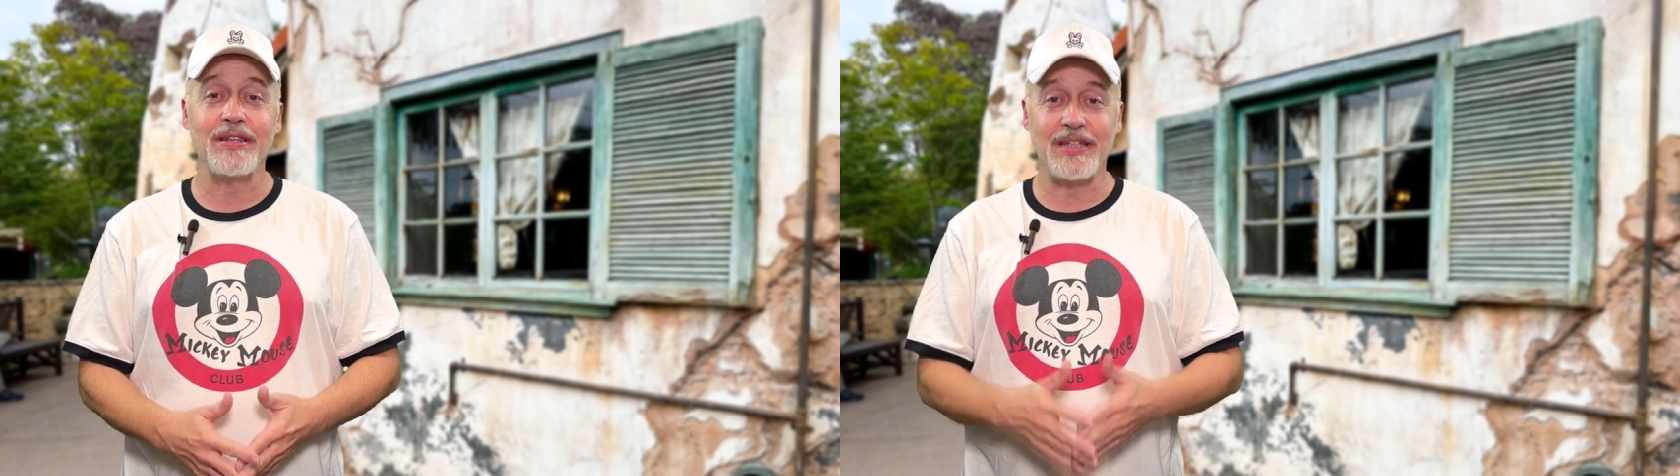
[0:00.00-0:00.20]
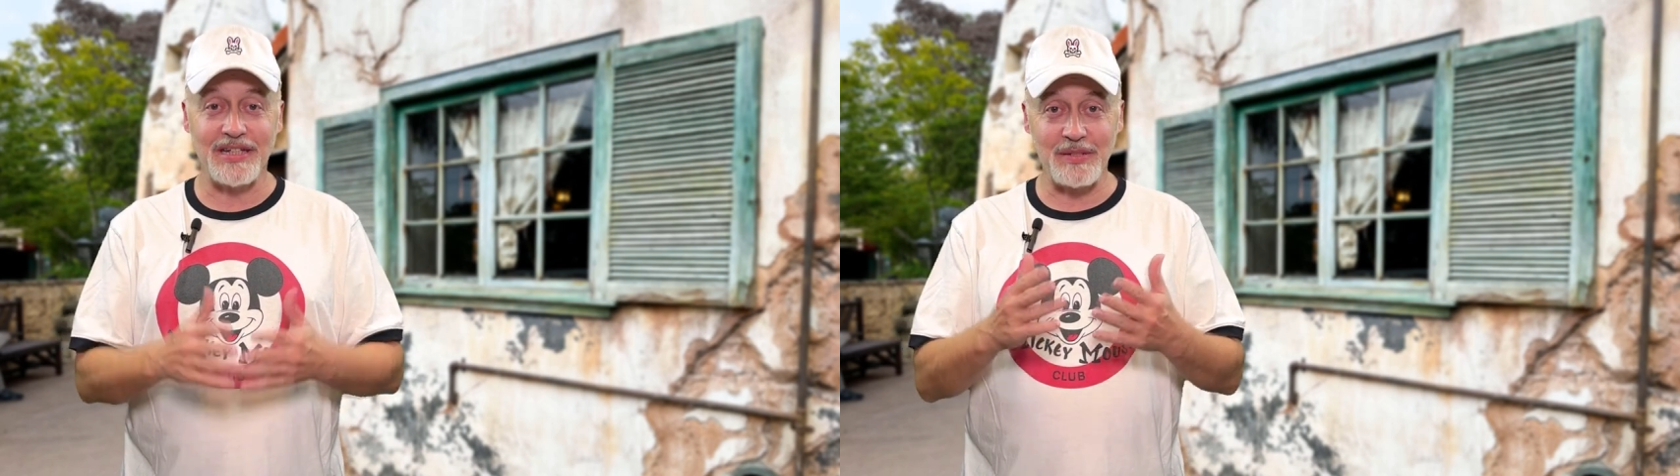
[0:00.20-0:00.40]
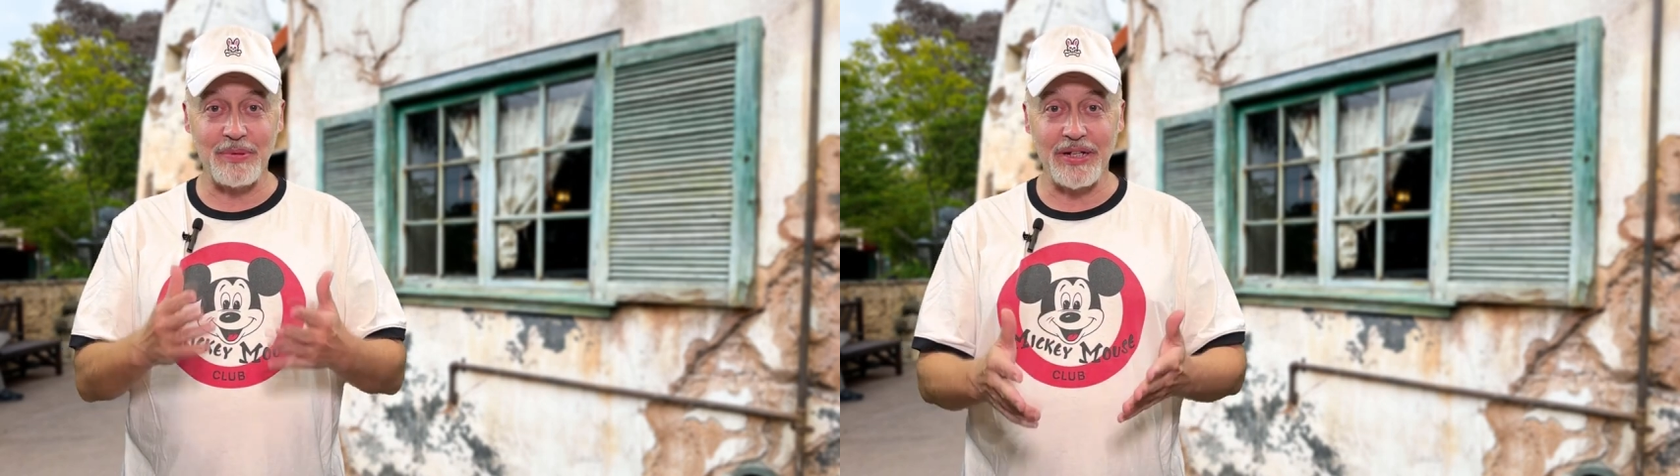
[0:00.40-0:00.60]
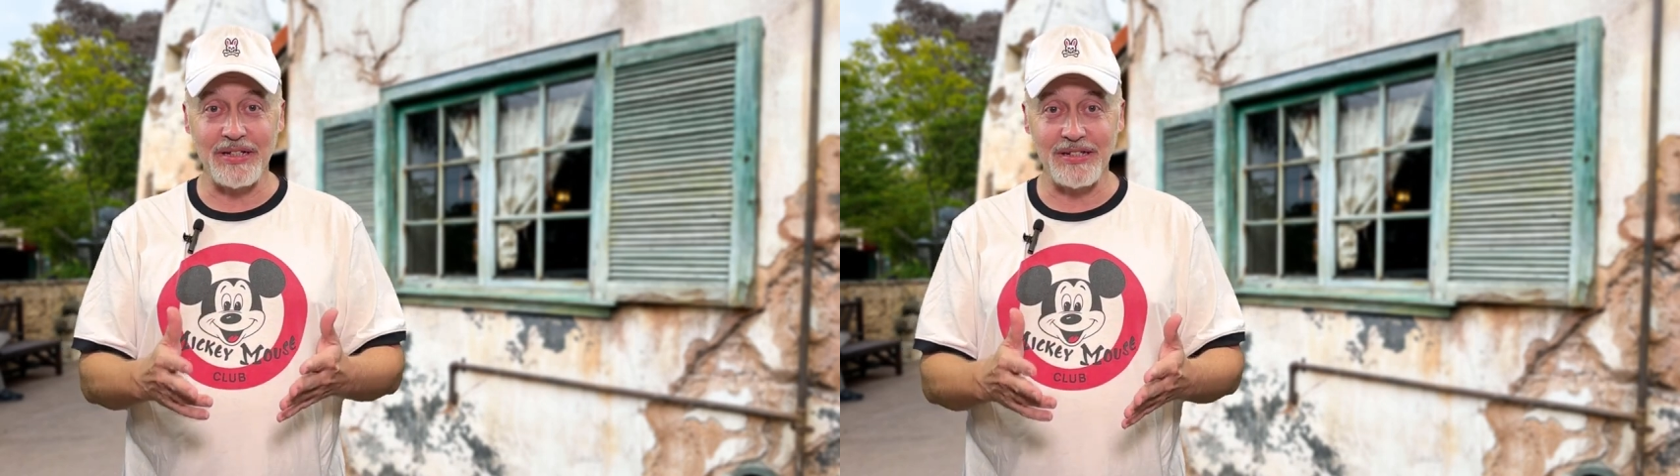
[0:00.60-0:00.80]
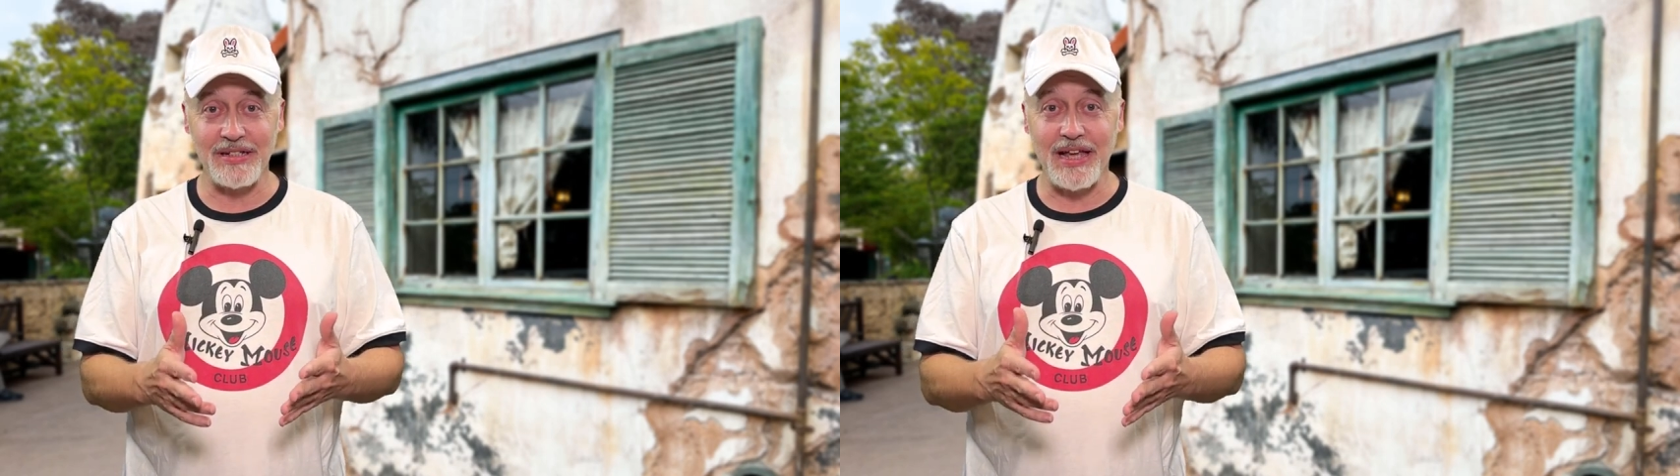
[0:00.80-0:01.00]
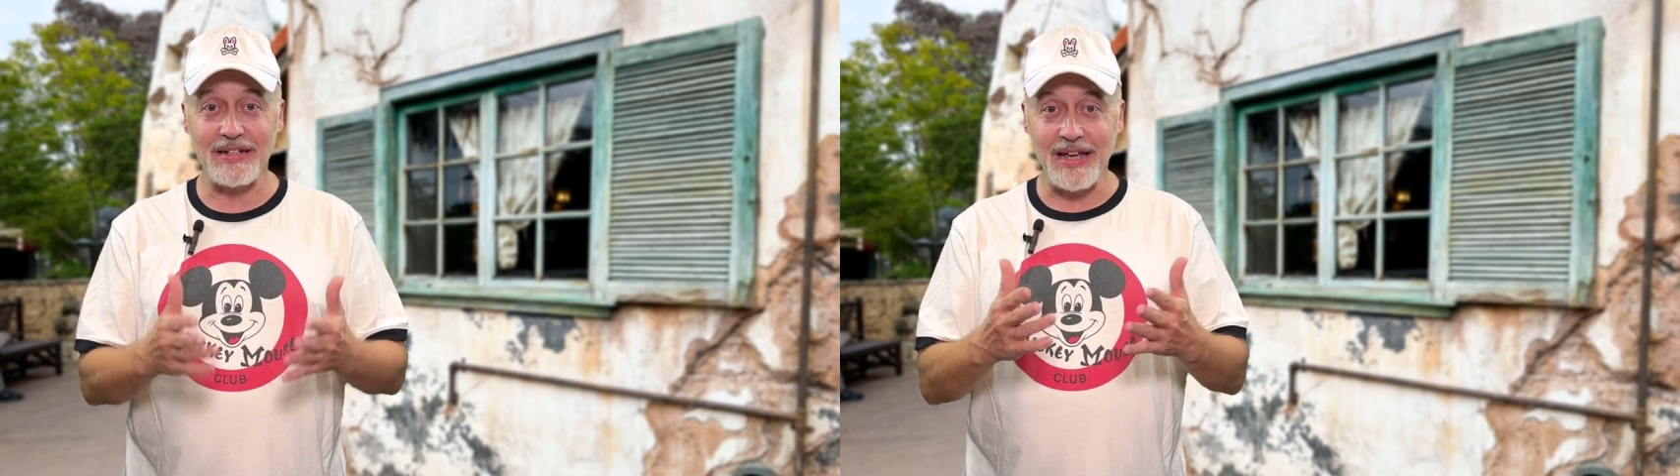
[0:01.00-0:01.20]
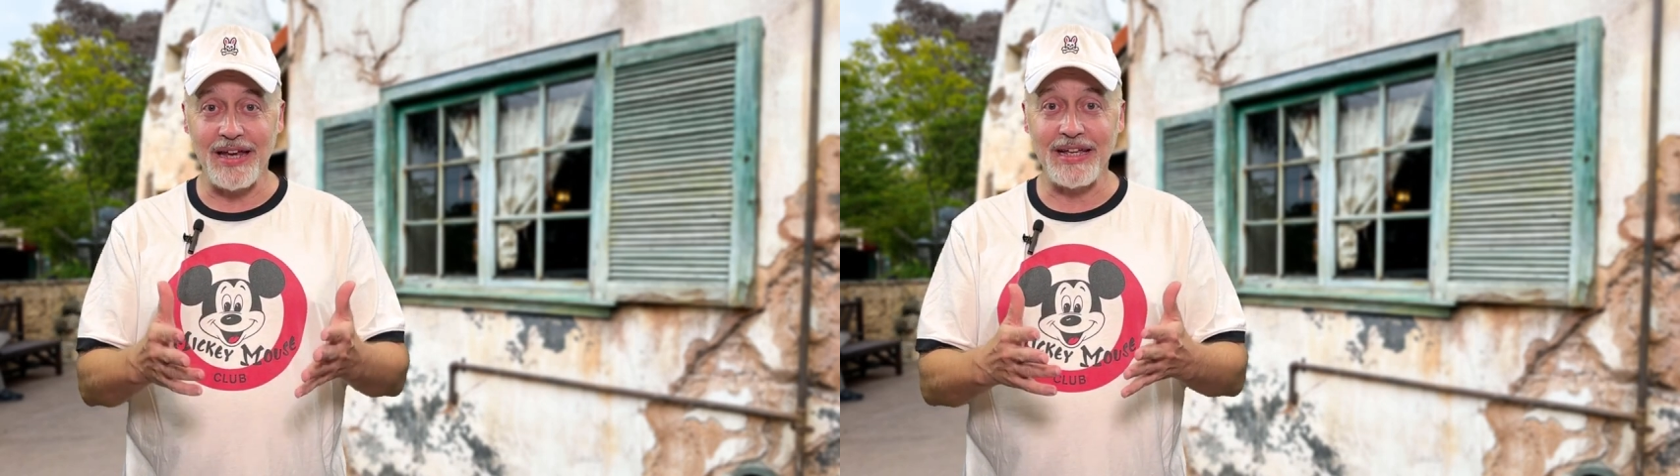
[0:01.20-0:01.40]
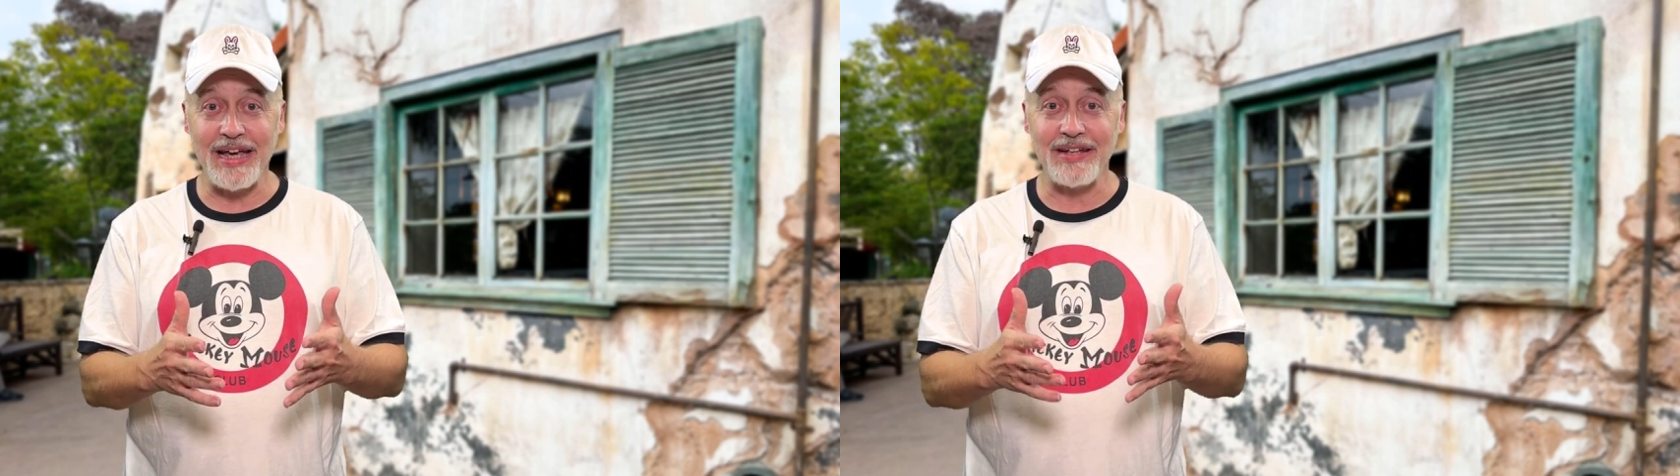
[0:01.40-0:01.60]
the experience is like
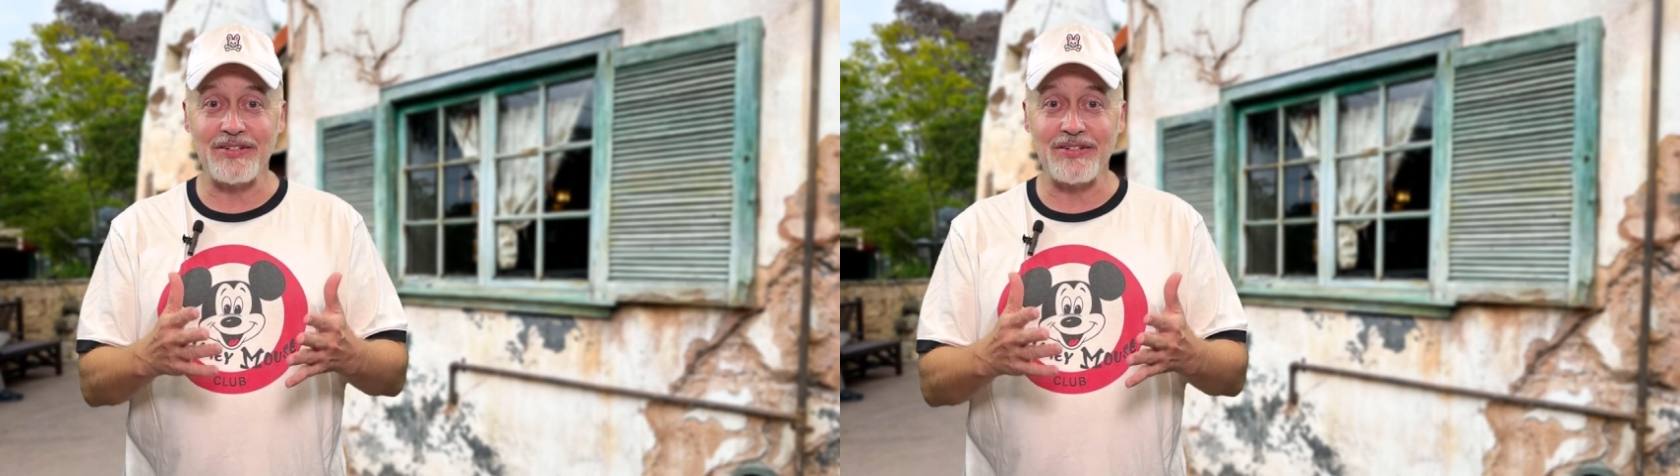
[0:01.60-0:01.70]
dining at